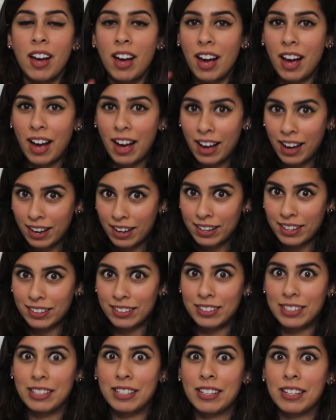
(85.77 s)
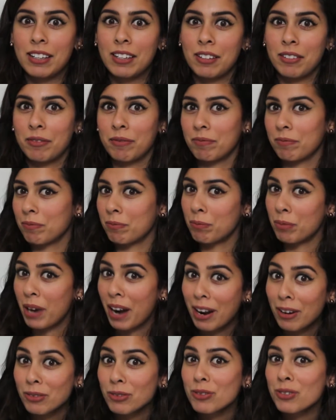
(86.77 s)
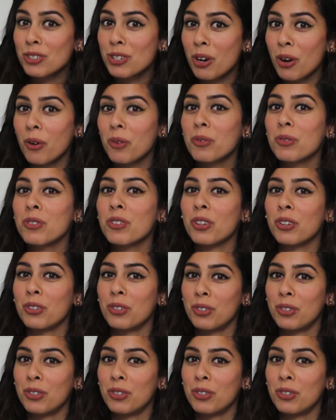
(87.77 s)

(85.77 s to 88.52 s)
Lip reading: highly brown toned